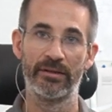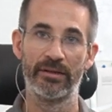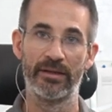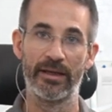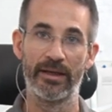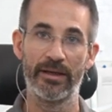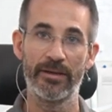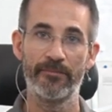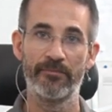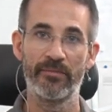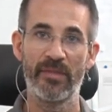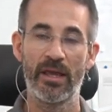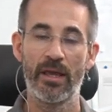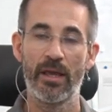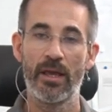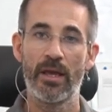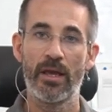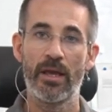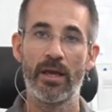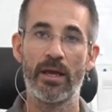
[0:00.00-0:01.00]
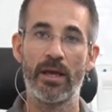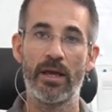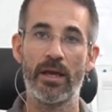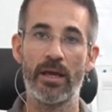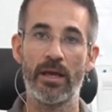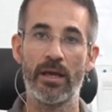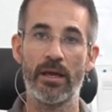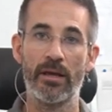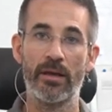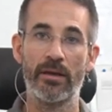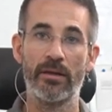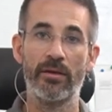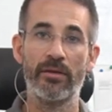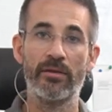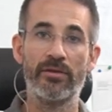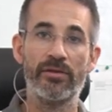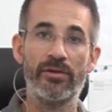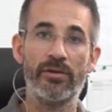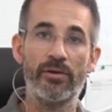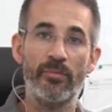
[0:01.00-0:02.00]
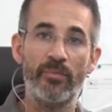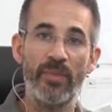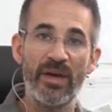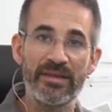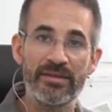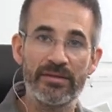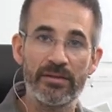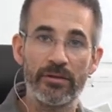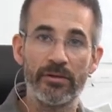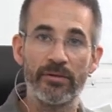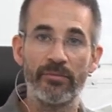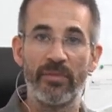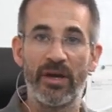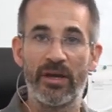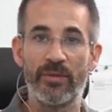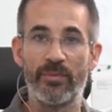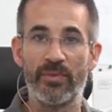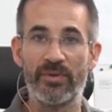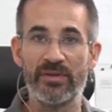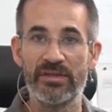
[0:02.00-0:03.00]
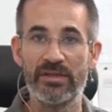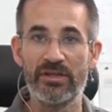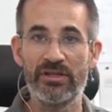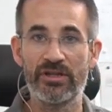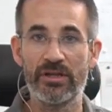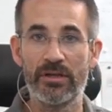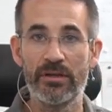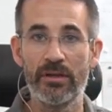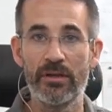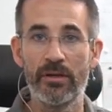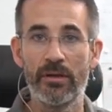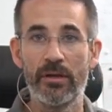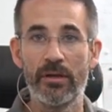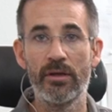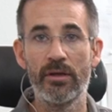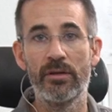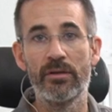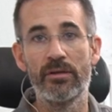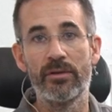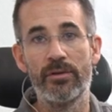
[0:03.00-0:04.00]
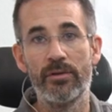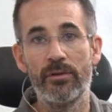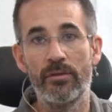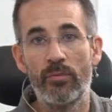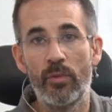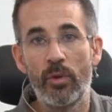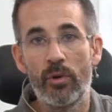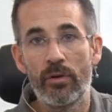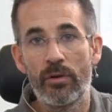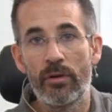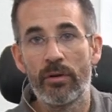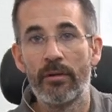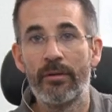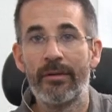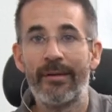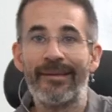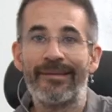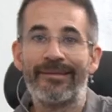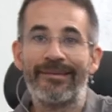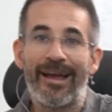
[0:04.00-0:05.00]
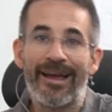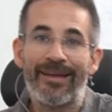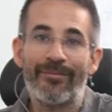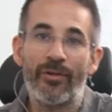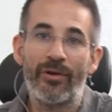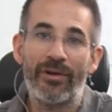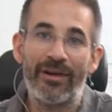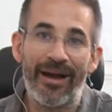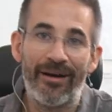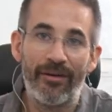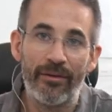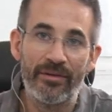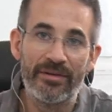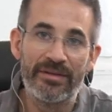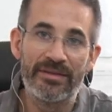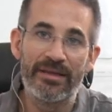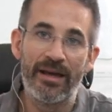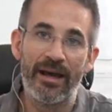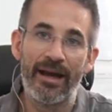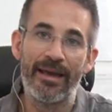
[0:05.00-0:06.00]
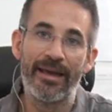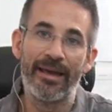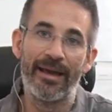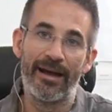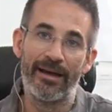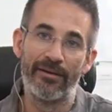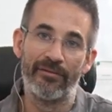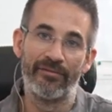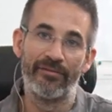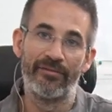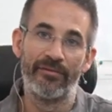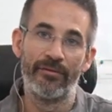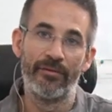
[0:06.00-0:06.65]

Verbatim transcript: Yeah, uh, the better my position, the more time allowance I have.